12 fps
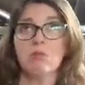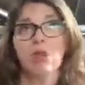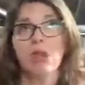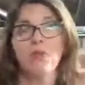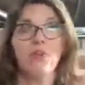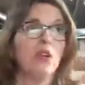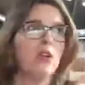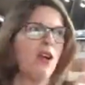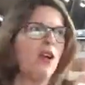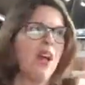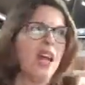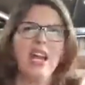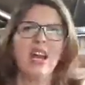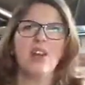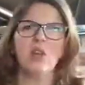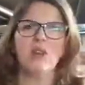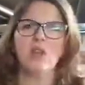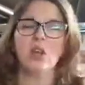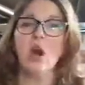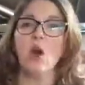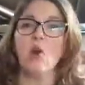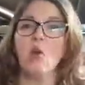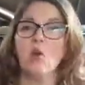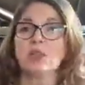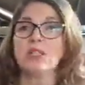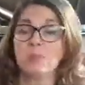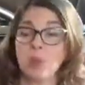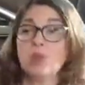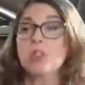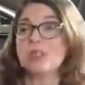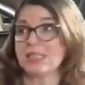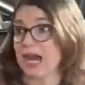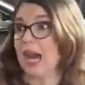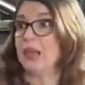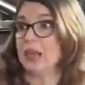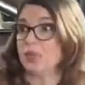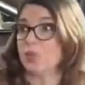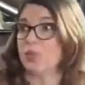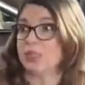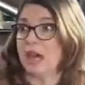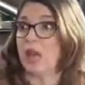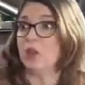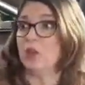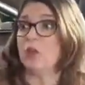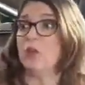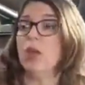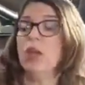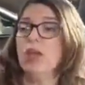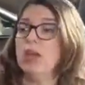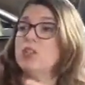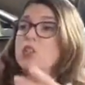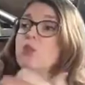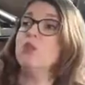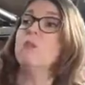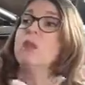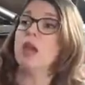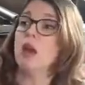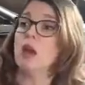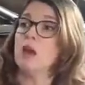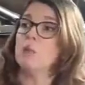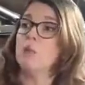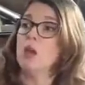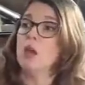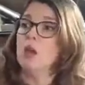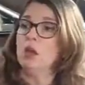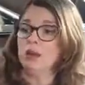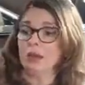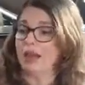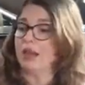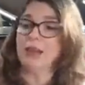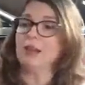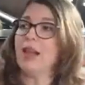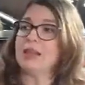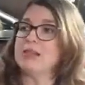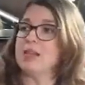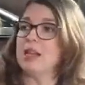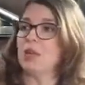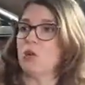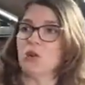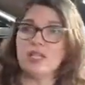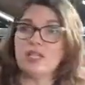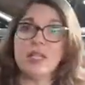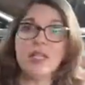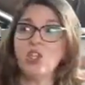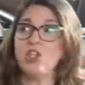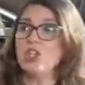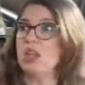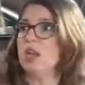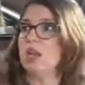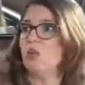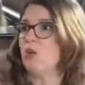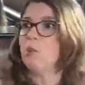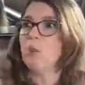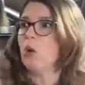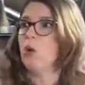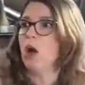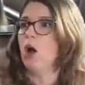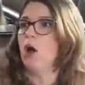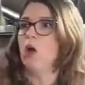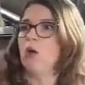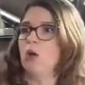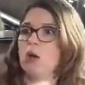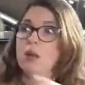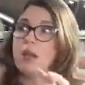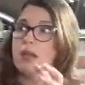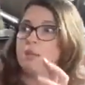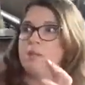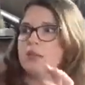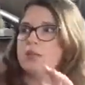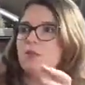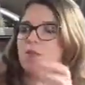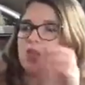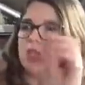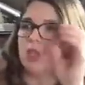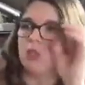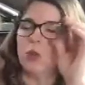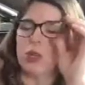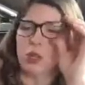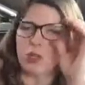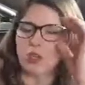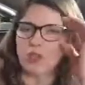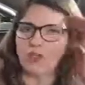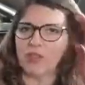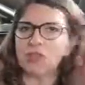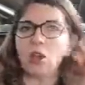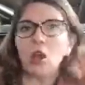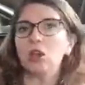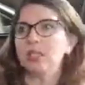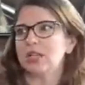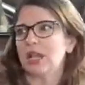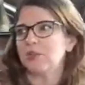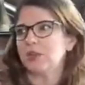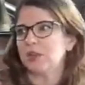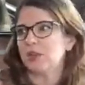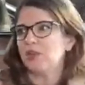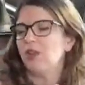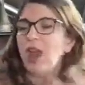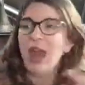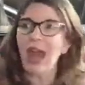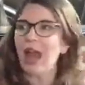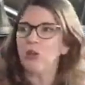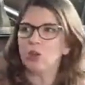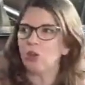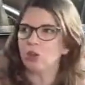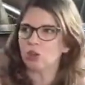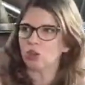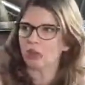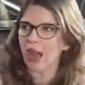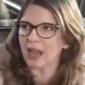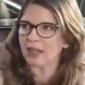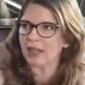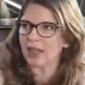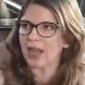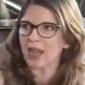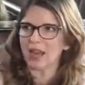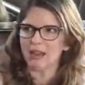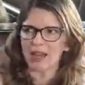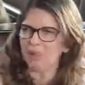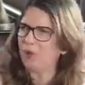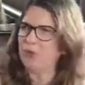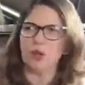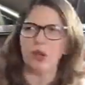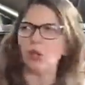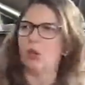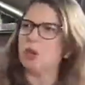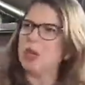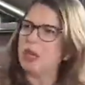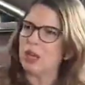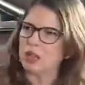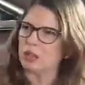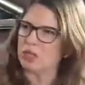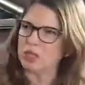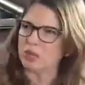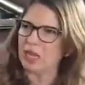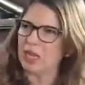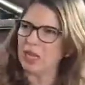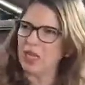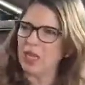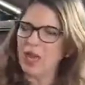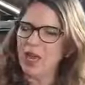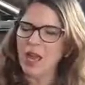if there are any, I don't even know, or personal stylists will tell you is you can become like a classic or a city chic or boho or like a mix of the two, and there's sort of these archetypes of how you can dress, and that felt very cookie cutter to me. Yeah.